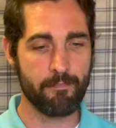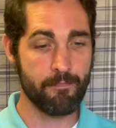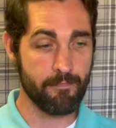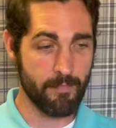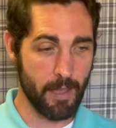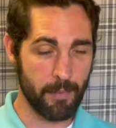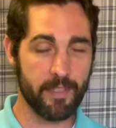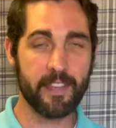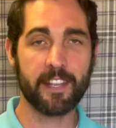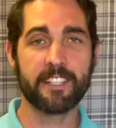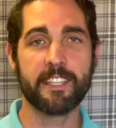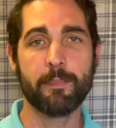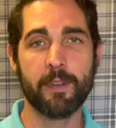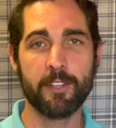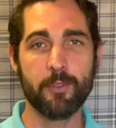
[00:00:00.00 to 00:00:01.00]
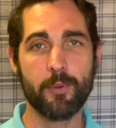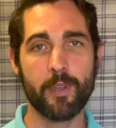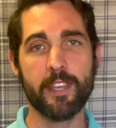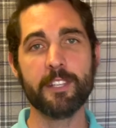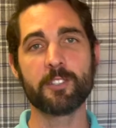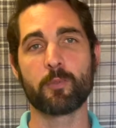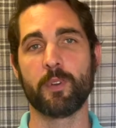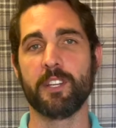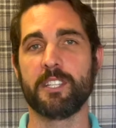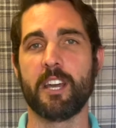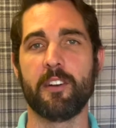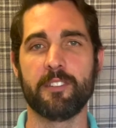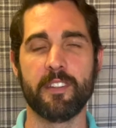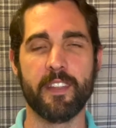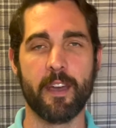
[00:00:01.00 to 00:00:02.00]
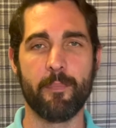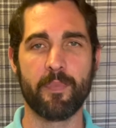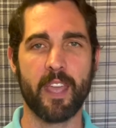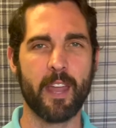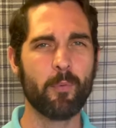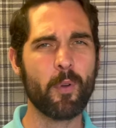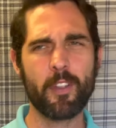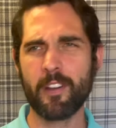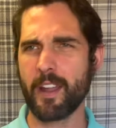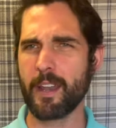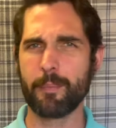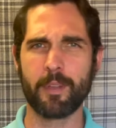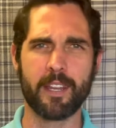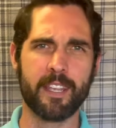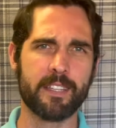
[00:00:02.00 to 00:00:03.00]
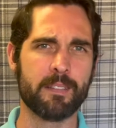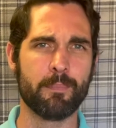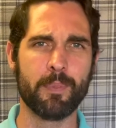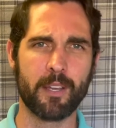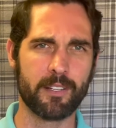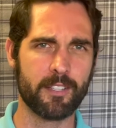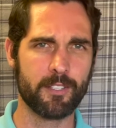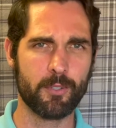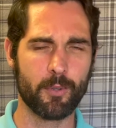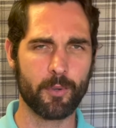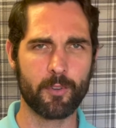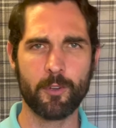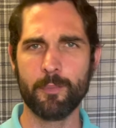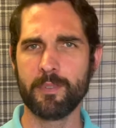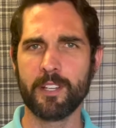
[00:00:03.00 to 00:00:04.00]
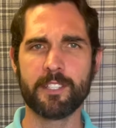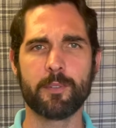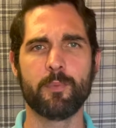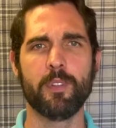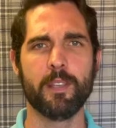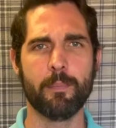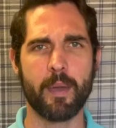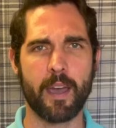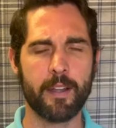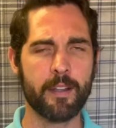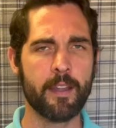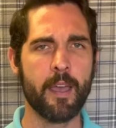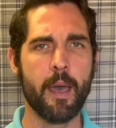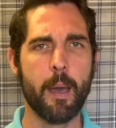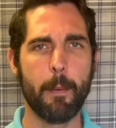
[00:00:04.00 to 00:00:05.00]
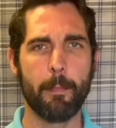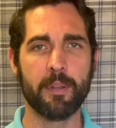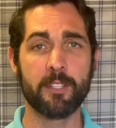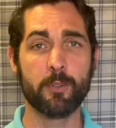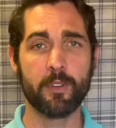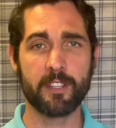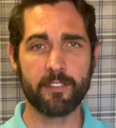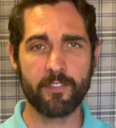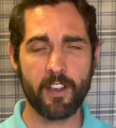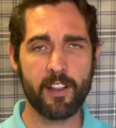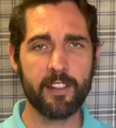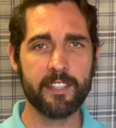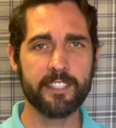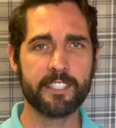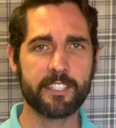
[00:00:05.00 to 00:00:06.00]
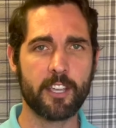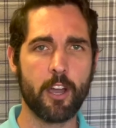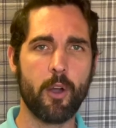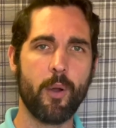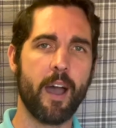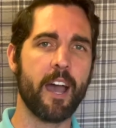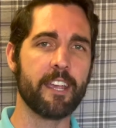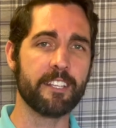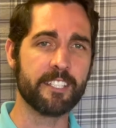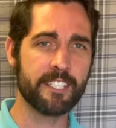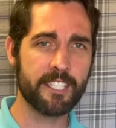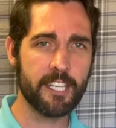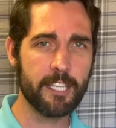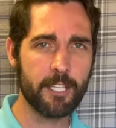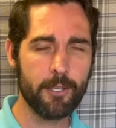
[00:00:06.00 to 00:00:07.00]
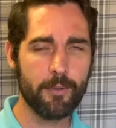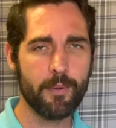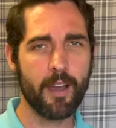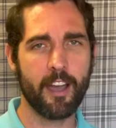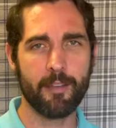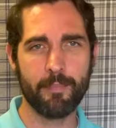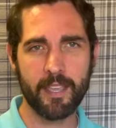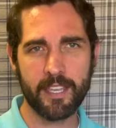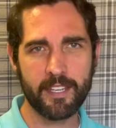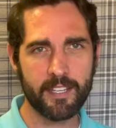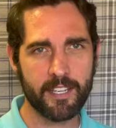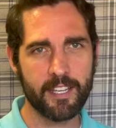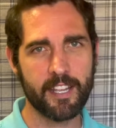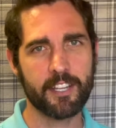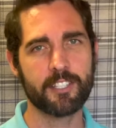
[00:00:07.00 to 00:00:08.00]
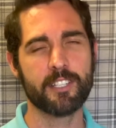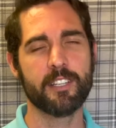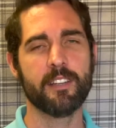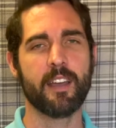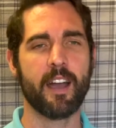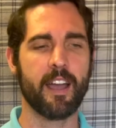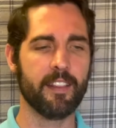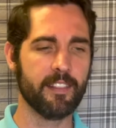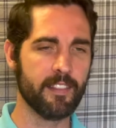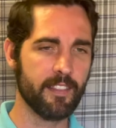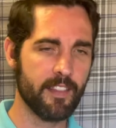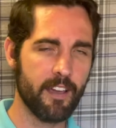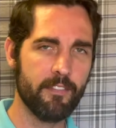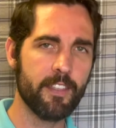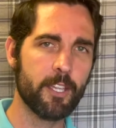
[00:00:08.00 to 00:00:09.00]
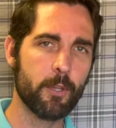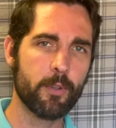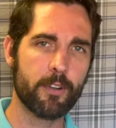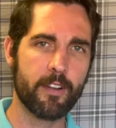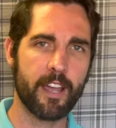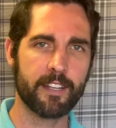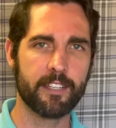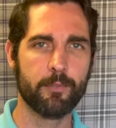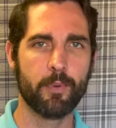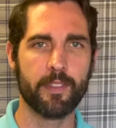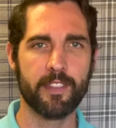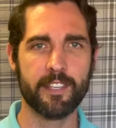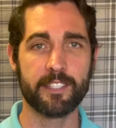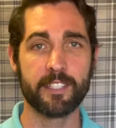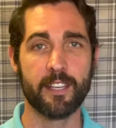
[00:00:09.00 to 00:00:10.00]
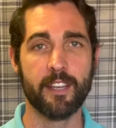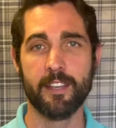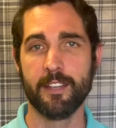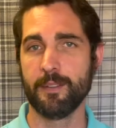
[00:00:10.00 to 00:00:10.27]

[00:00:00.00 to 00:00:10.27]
maybe the next step I do is reach out to them. And whether or not I'm going to get them plugged into a group doesn't really matter, but to at the very least go, I see you, I'm making a connection, I love that you interacted with this.